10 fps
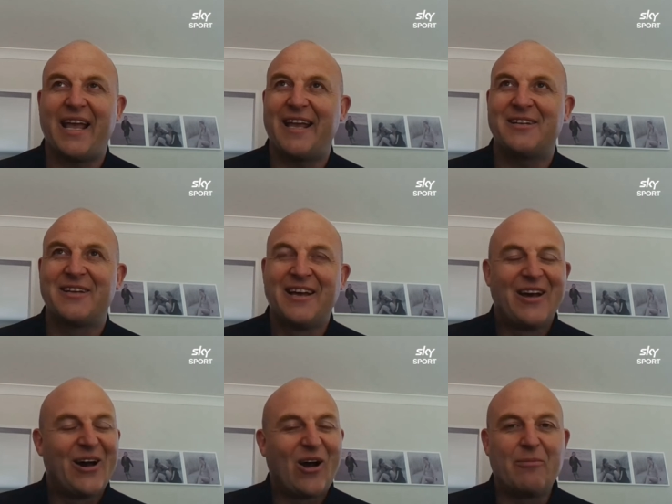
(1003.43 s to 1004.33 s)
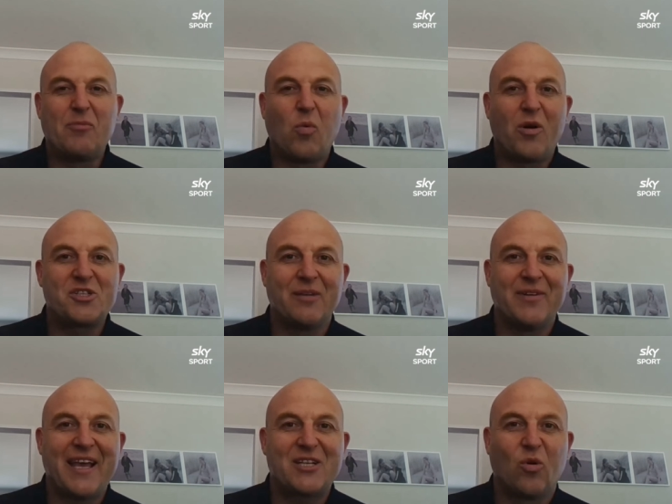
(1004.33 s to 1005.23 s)
And I remember watching
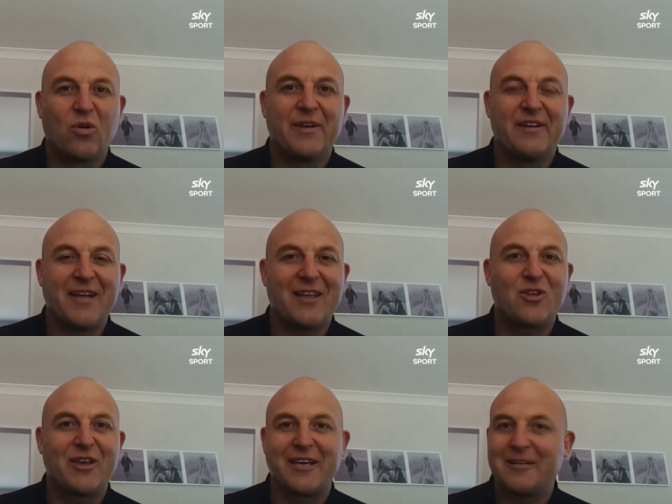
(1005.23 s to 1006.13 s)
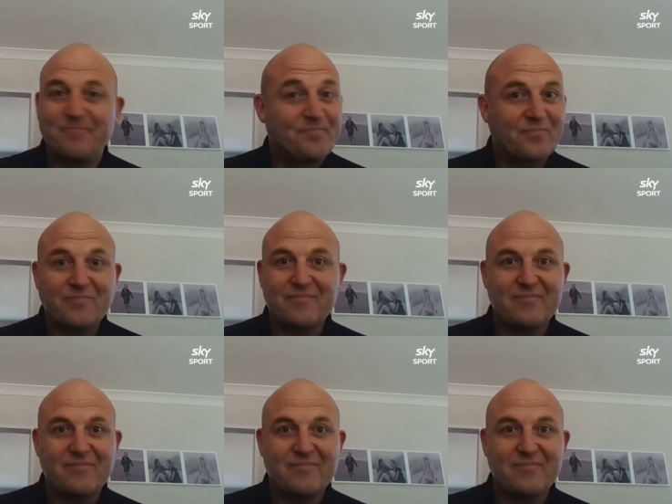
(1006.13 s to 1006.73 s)
him in that tournament and thinking,